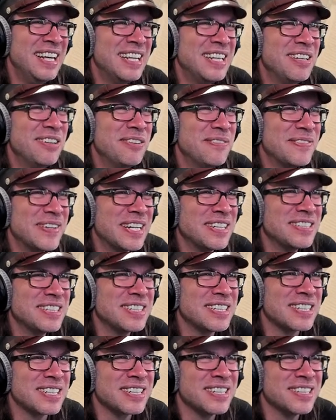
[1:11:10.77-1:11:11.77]
you imagine
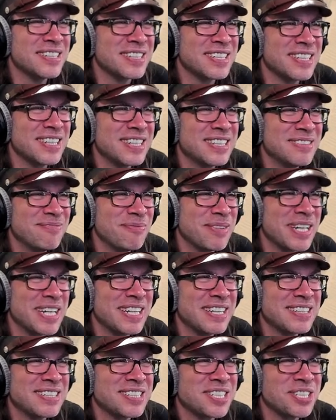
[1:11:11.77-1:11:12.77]
a Calgon
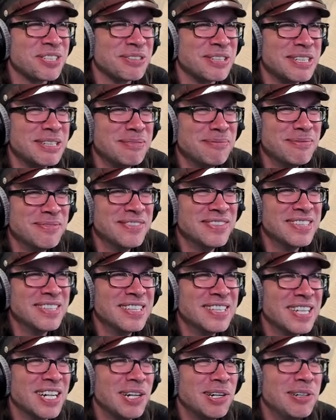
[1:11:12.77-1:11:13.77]
bath stream?
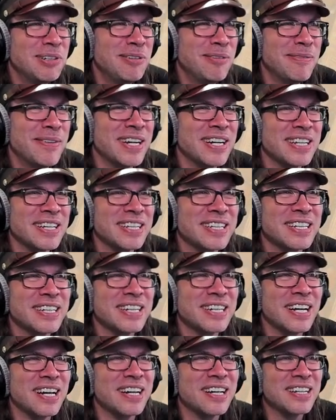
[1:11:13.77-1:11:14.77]
Oh my
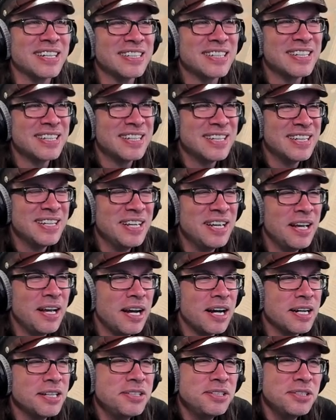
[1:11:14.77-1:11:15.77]
god.
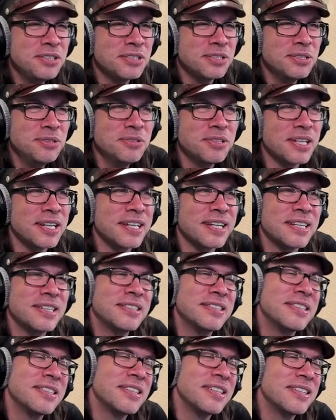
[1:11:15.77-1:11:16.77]
I should do that.
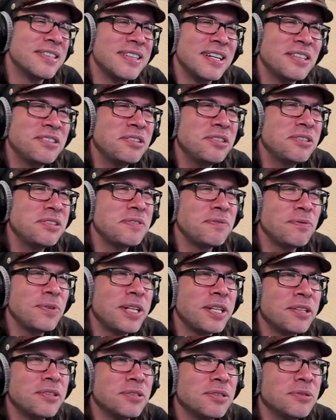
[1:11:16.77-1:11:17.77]
I should just
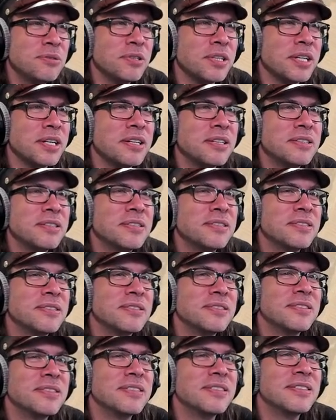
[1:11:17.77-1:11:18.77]
freaking do that.
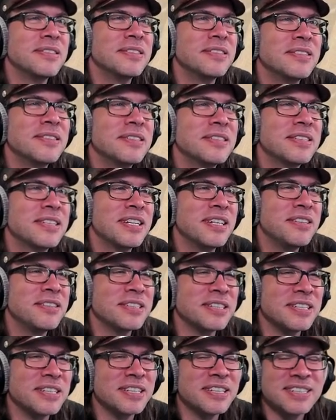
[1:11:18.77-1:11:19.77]

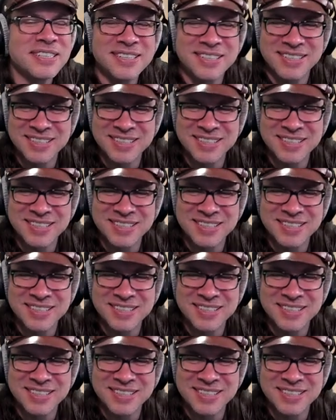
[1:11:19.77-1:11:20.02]
Calgon.